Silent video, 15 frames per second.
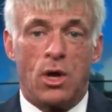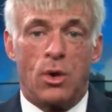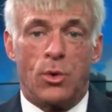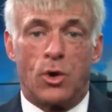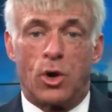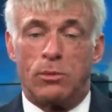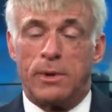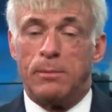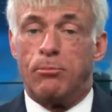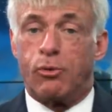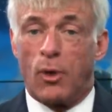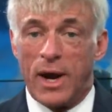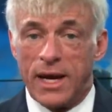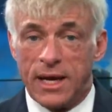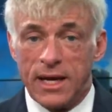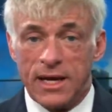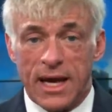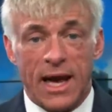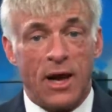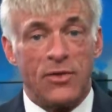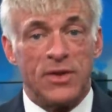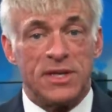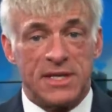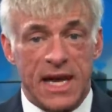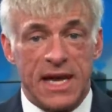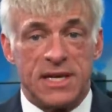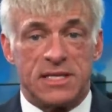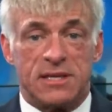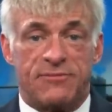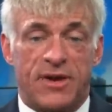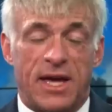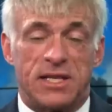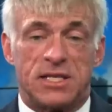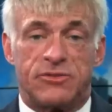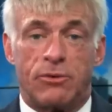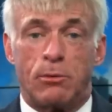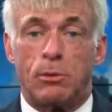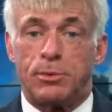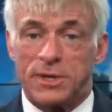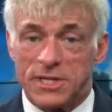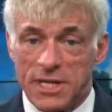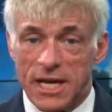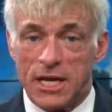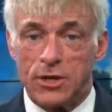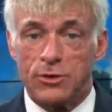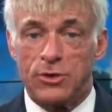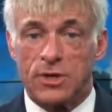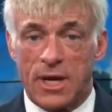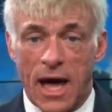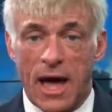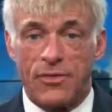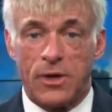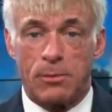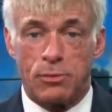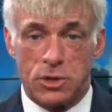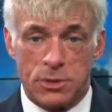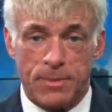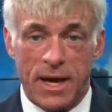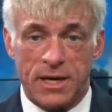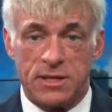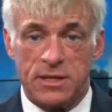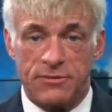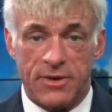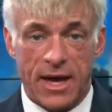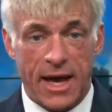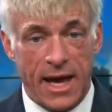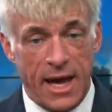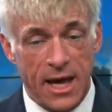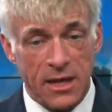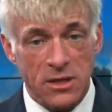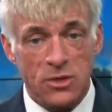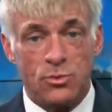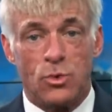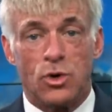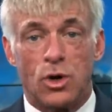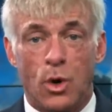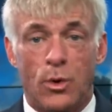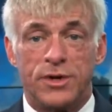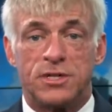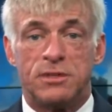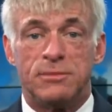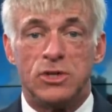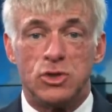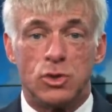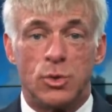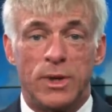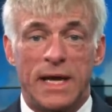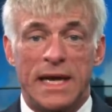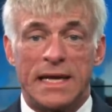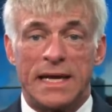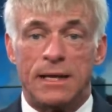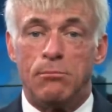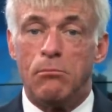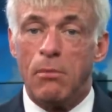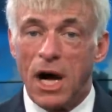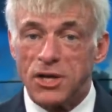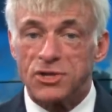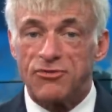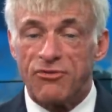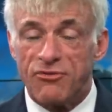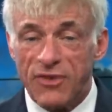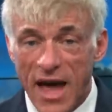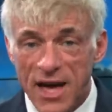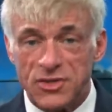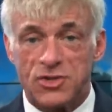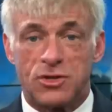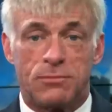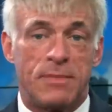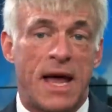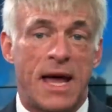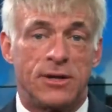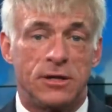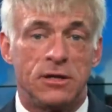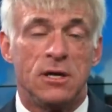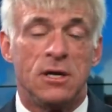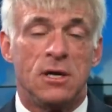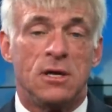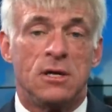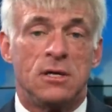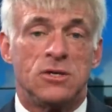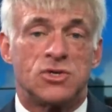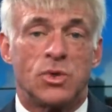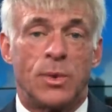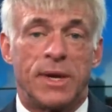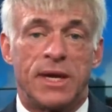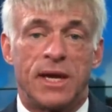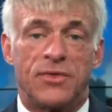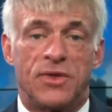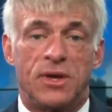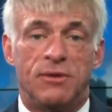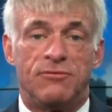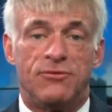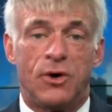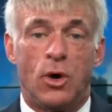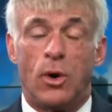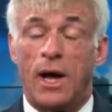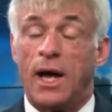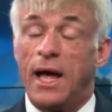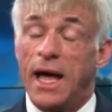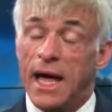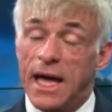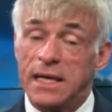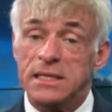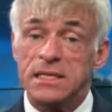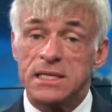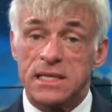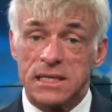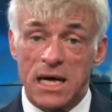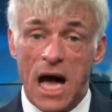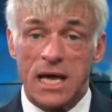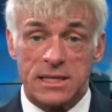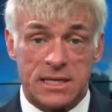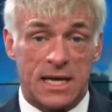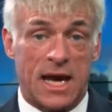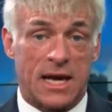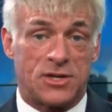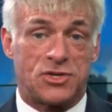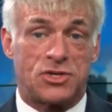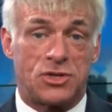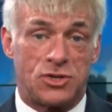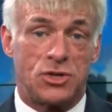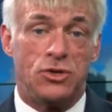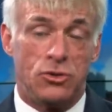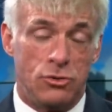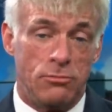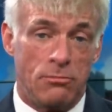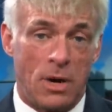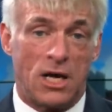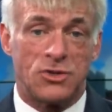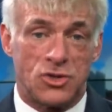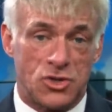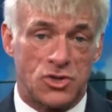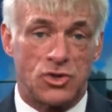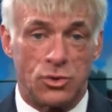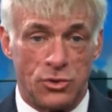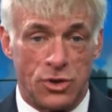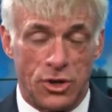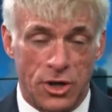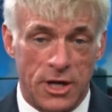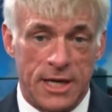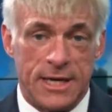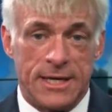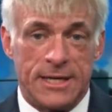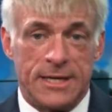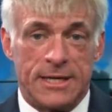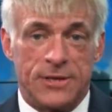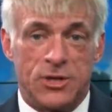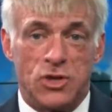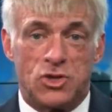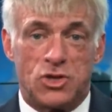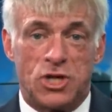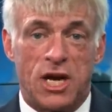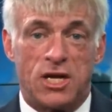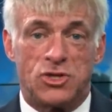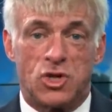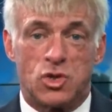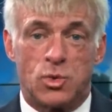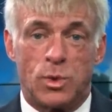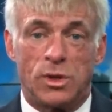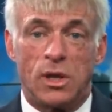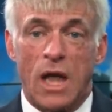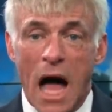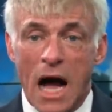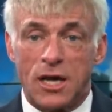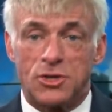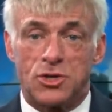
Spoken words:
We're going to be breaking down the day's events from a particular Catholic perspective, and we're going to be doing it in a much faster manner so we can get the info and context to you much sooner. These changes will lock